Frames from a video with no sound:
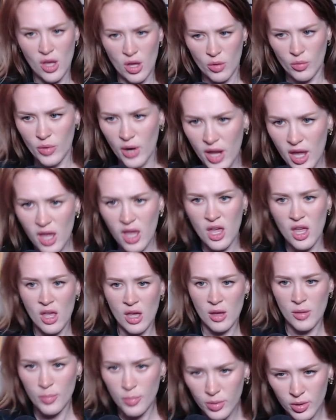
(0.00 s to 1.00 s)

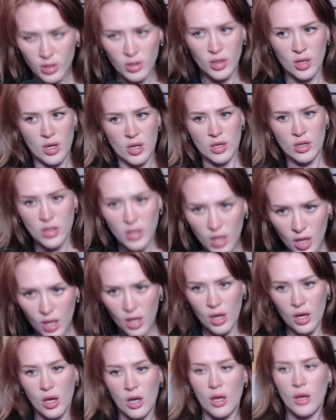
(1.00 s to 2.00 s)
ramp. Yeah.
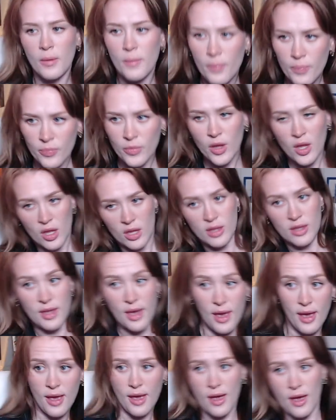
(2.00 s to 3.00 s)
Yeah.